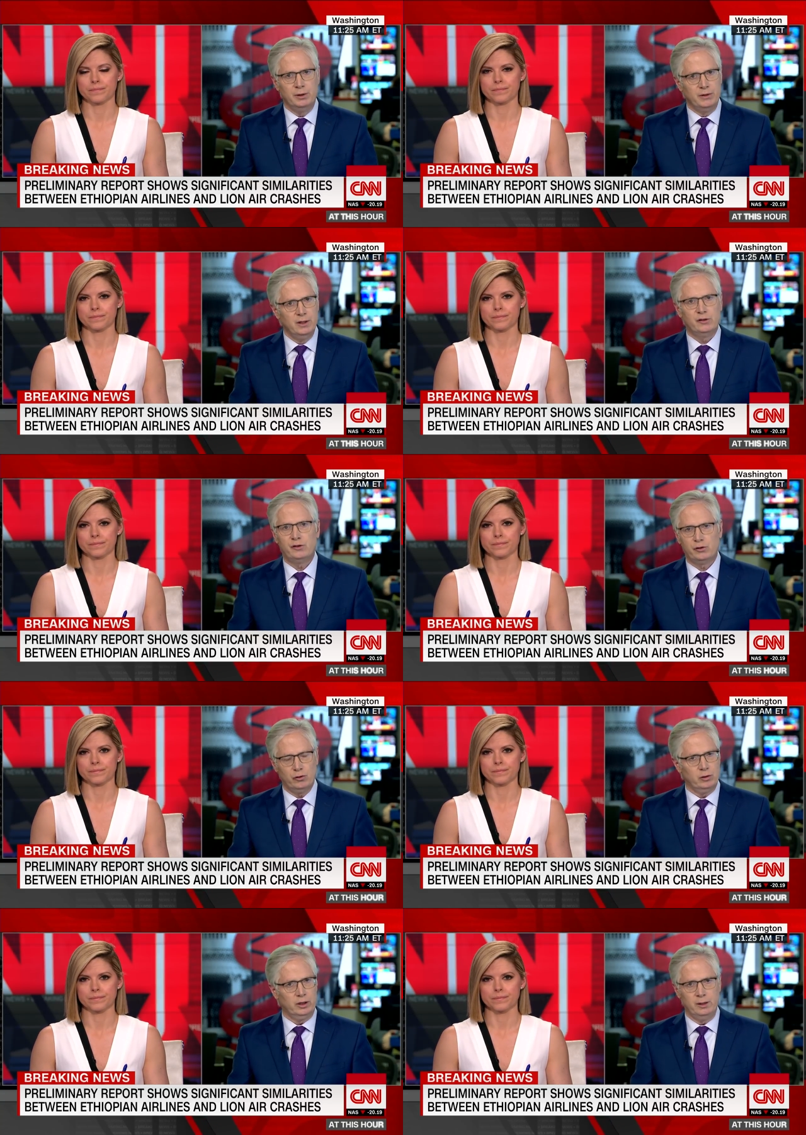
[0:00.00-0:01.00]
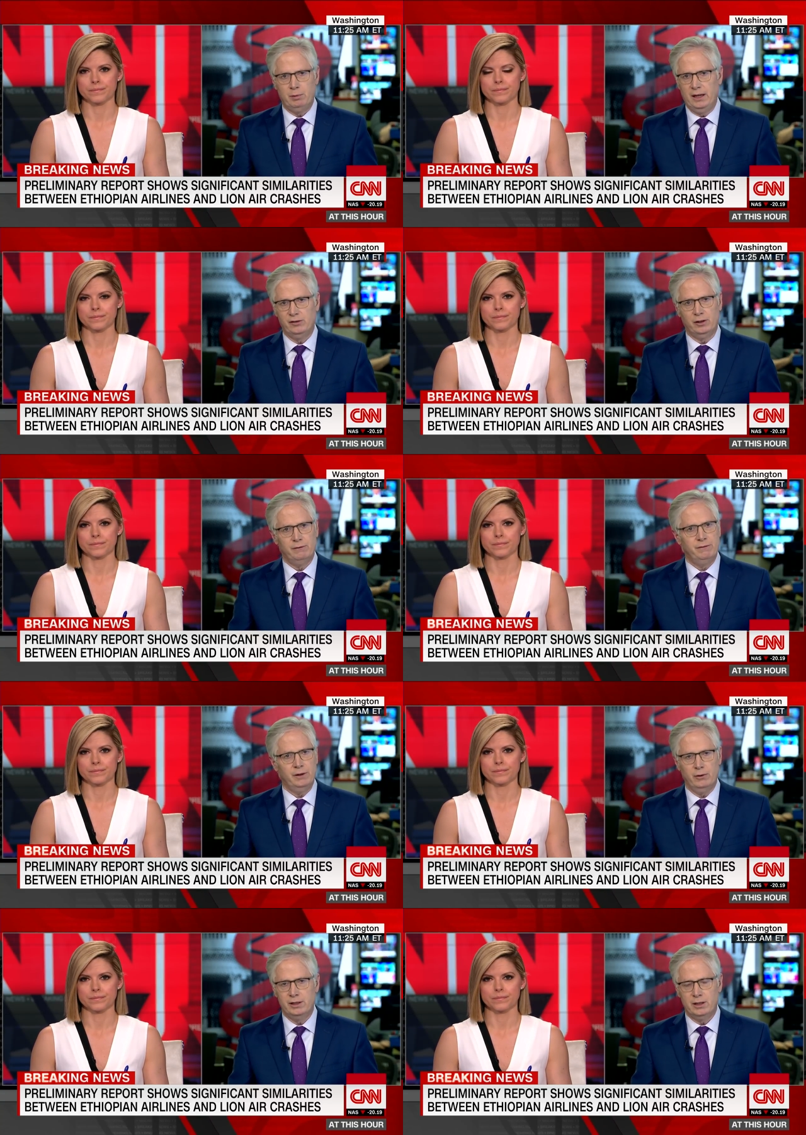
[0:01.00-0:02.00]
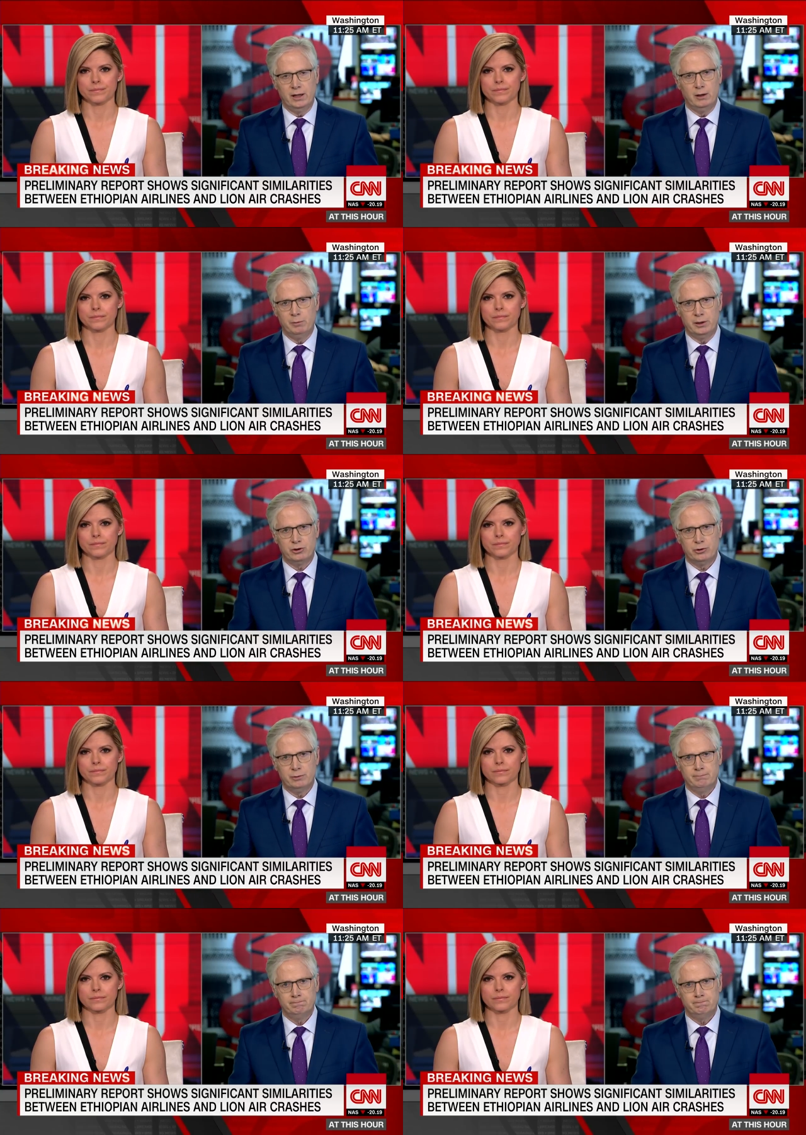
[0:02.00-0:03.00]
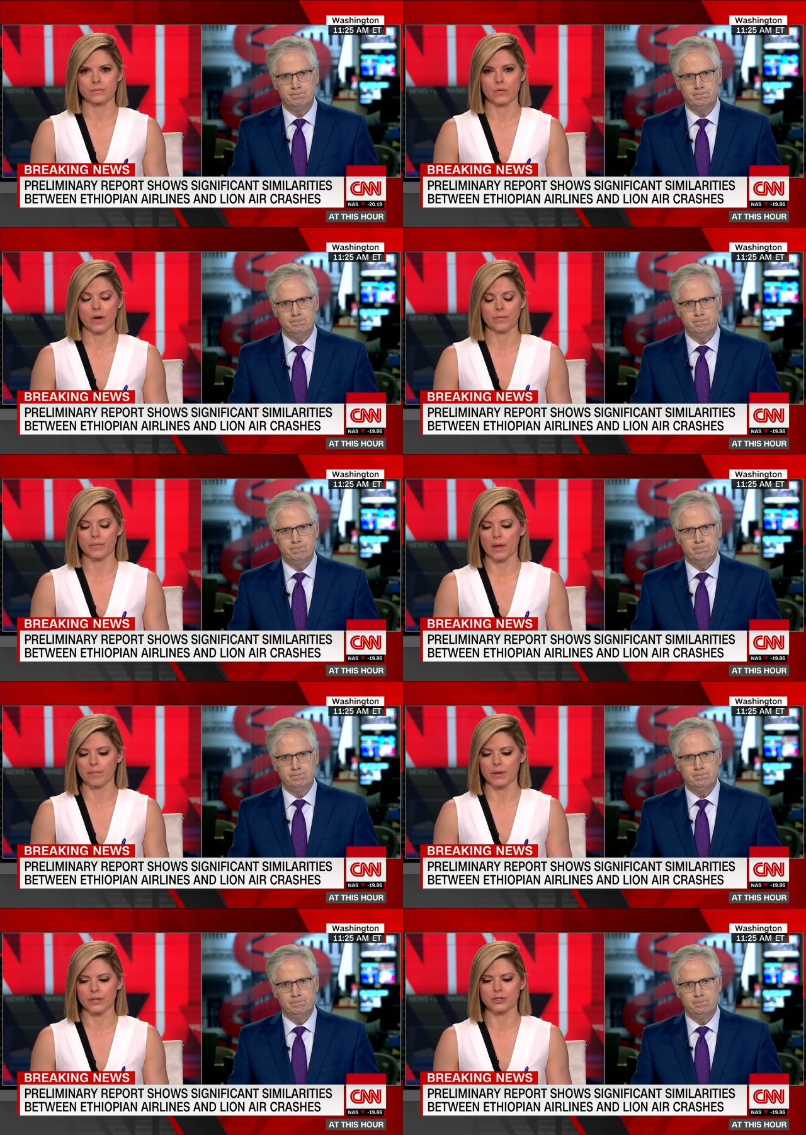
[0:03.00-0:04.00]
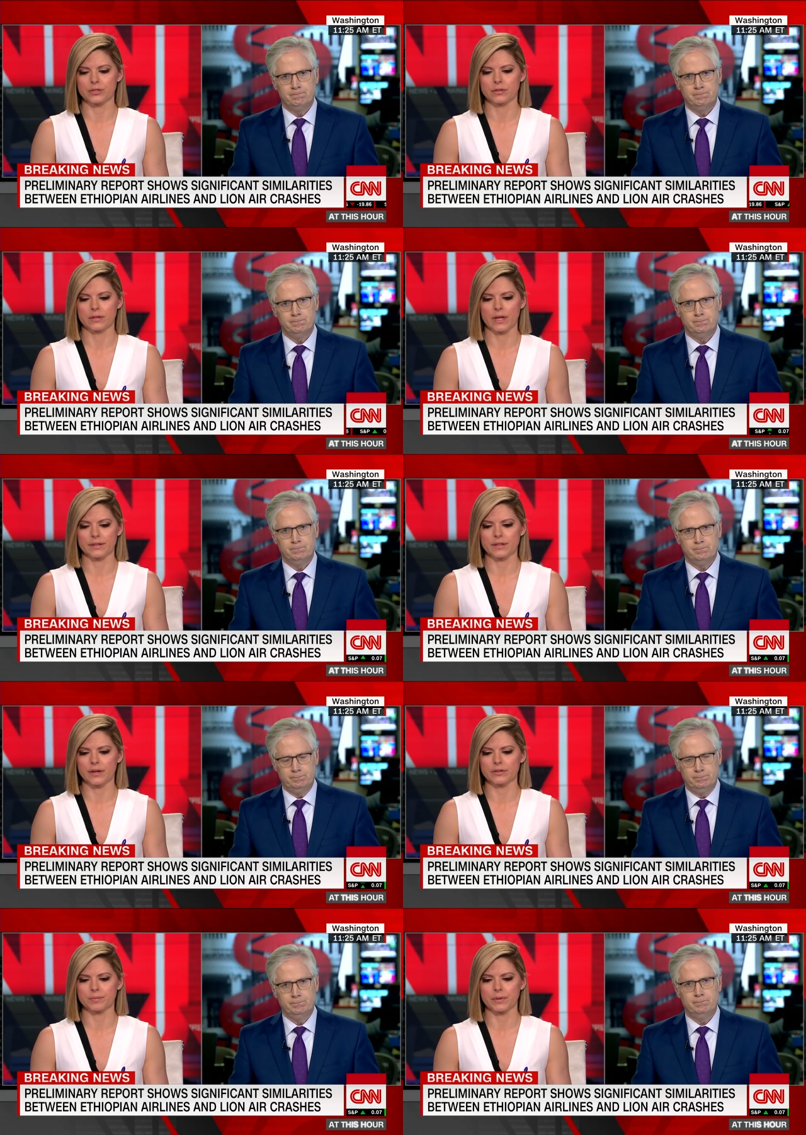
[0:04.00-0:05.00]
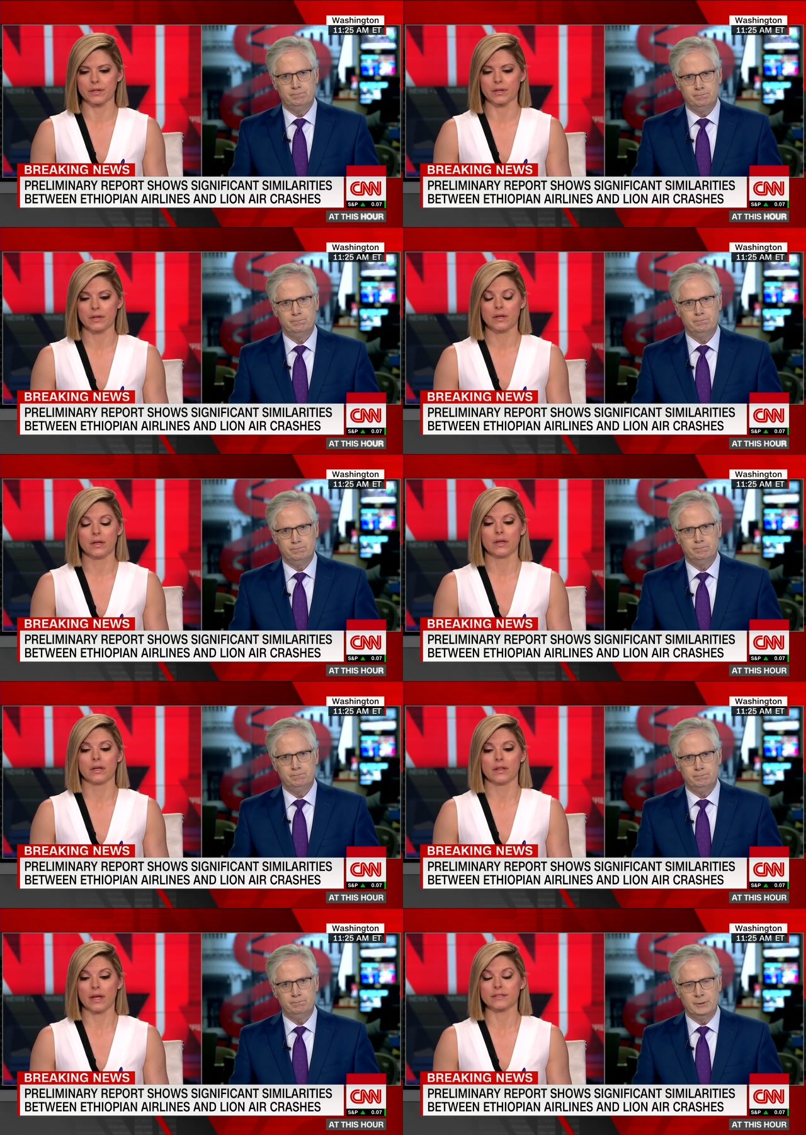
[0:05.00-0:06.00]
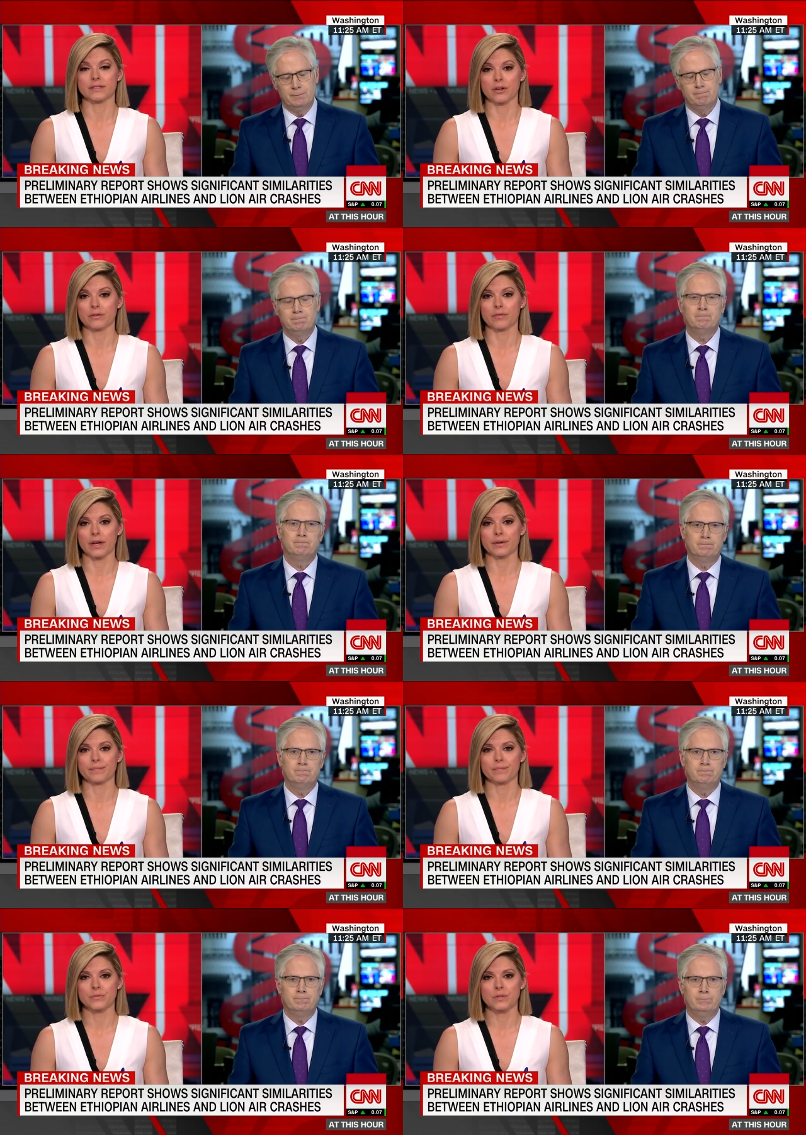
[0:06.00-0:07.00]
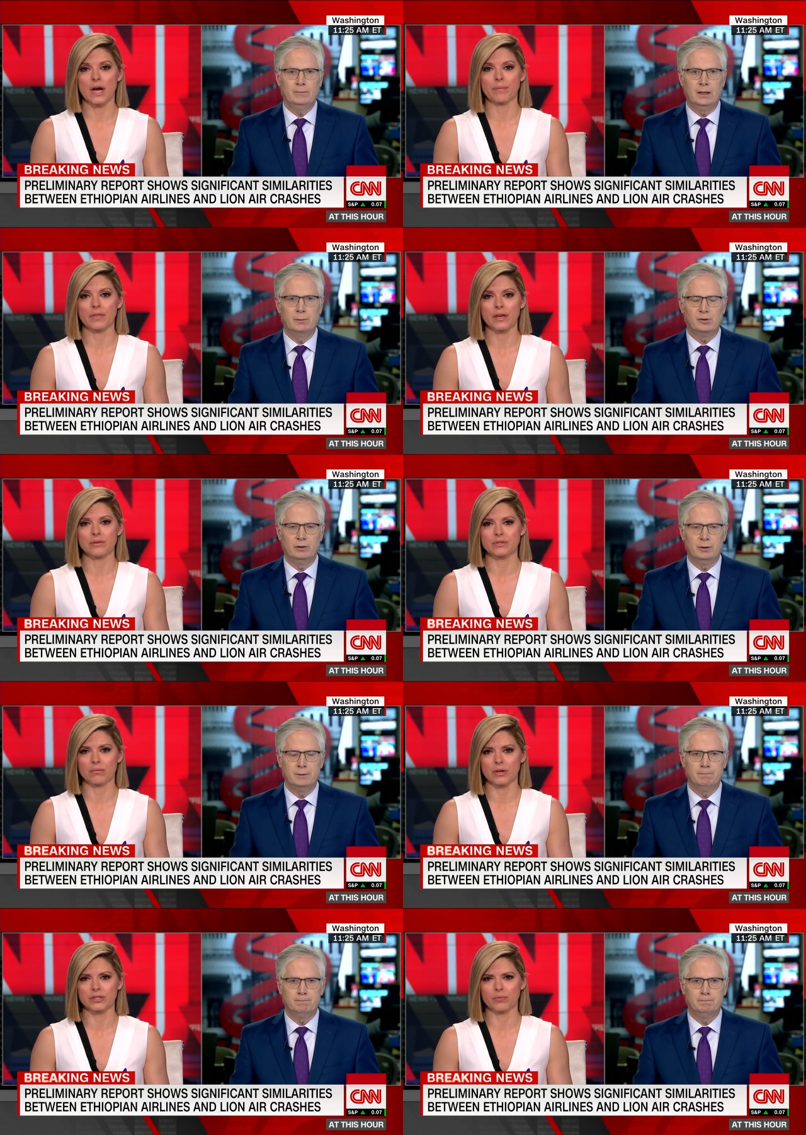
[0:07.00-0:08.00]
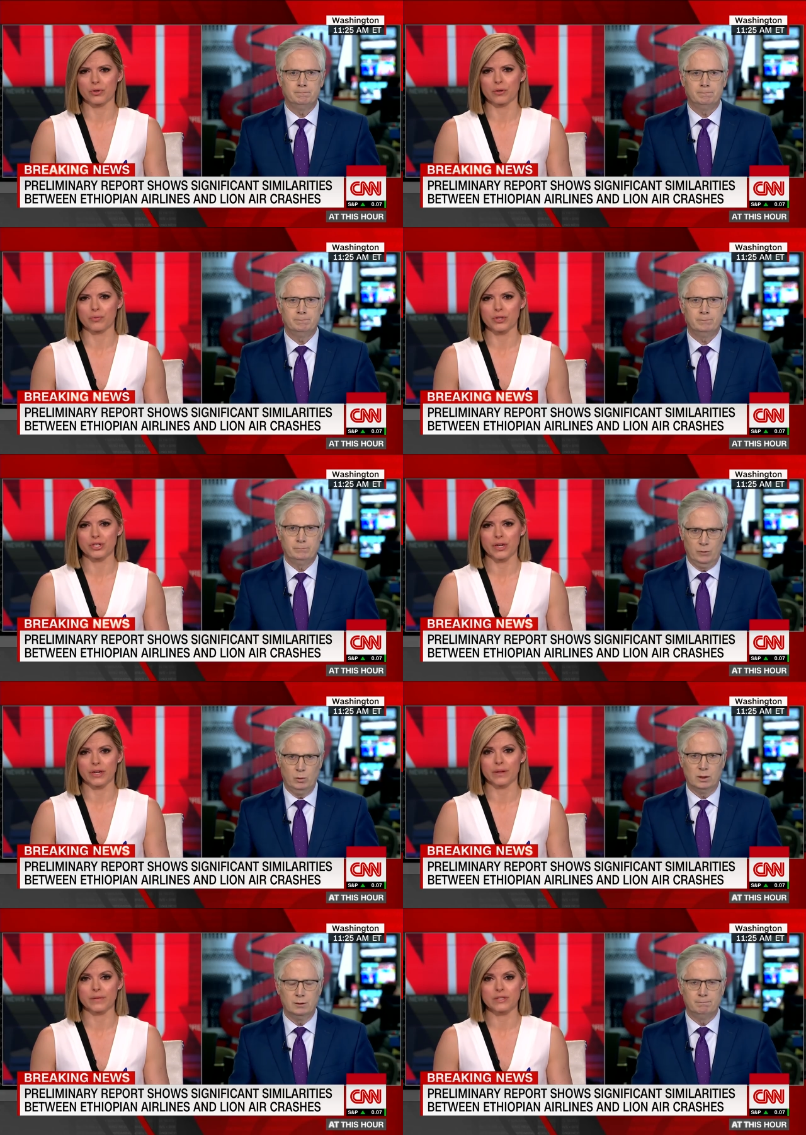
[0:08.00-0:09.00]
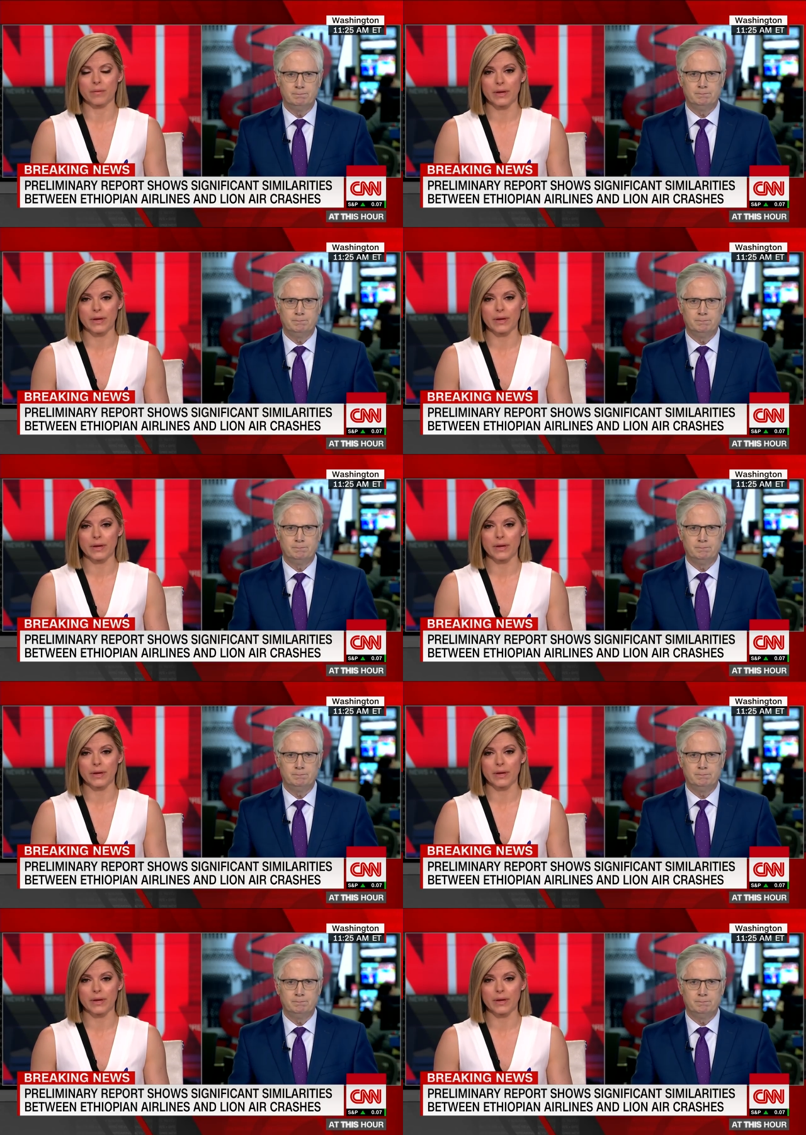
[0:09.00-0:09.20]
Speaker 1: but this certainly paints a very dire picture.
Speaker 2: Wow, that pitch, that airspeed, that's terrifying. Tom, yeah, thank you so much. I really appreciate You're it. This